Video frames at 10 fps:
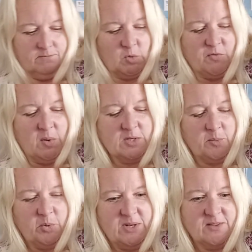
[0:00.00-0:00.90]
They're very
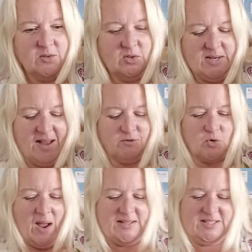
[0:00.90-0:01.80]
not pretty. You're going to have
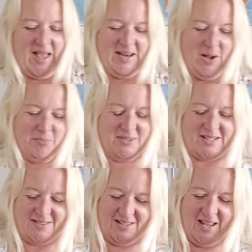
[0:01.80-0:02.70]
dried, dead up,
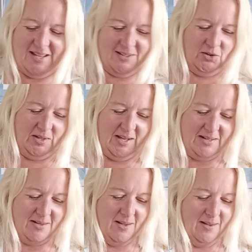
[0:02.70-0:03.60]
desiccated
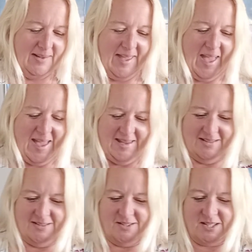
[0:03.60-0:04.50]
looking
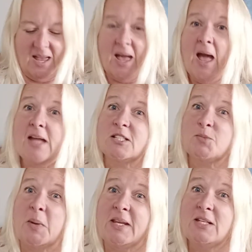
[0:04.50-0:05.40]
canes. And
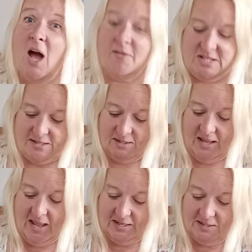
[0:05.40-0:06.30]
speaking of
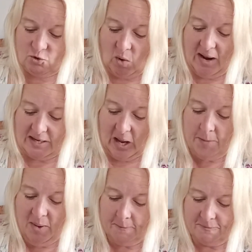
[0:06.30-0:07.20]
desiccated, dried
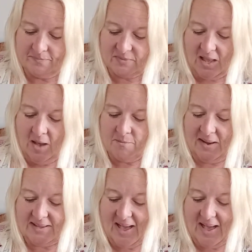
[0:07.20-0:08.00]
up, my